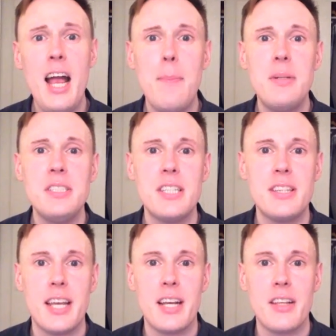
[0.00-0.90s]
happen to
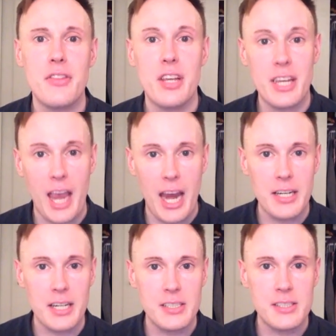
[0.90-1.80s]
think that
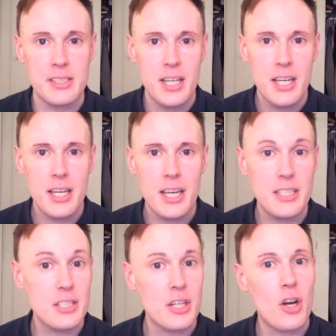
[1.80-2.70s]
gayness
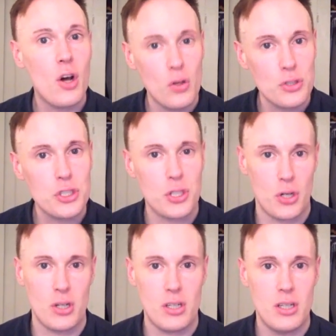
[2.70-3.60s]
is a
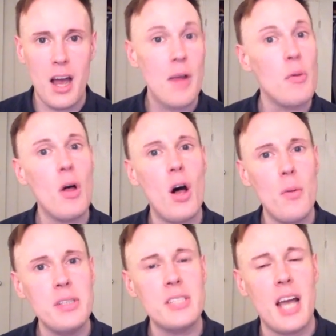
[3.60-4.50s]
culture. I will
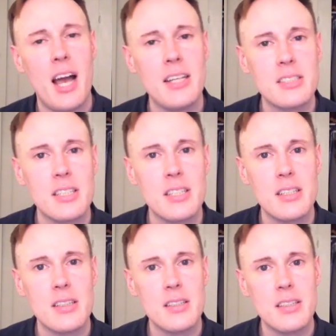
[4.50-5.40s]
always ask
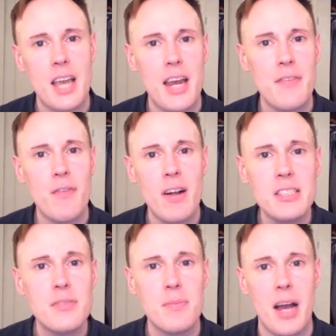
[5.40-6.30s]
gay
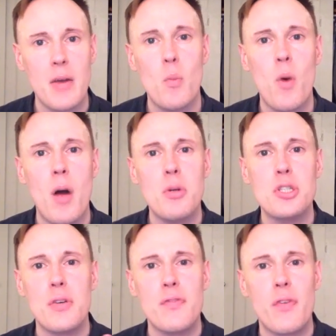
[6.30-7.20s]
friends of mine, what
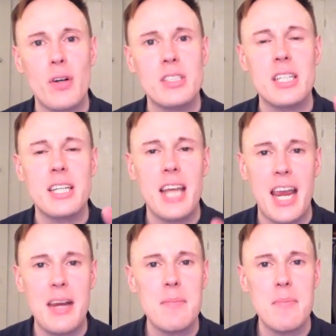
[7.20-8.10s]
was your first
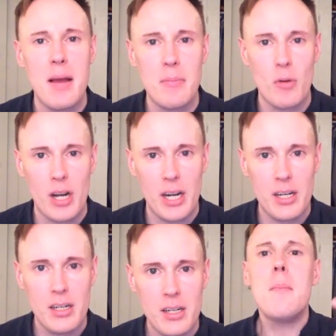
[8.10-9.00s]
gay memory?
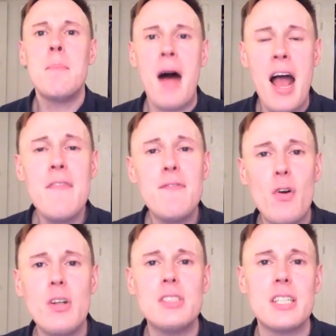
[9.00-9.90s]
My
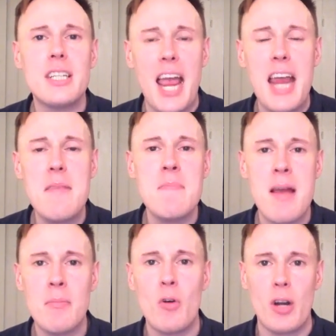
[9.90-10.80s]
first gay
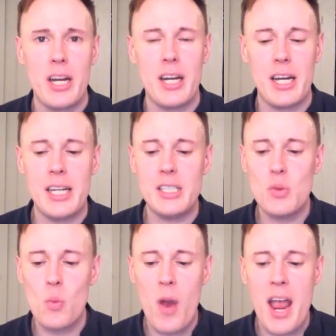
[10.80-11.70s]
memory
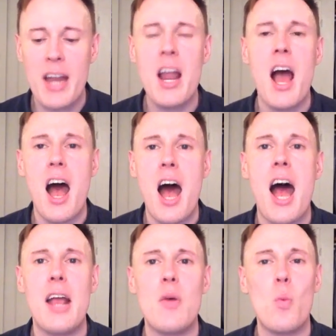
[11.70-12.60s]
is when
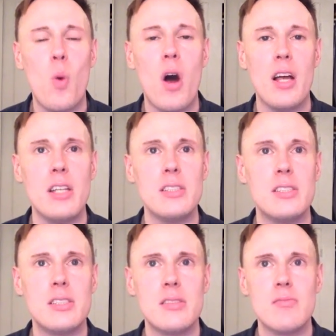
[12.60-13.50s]
I
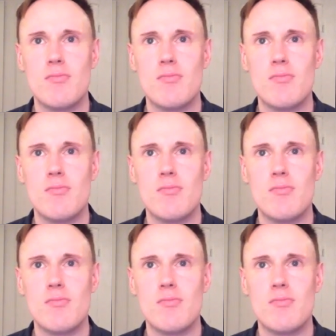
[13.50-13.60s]
was,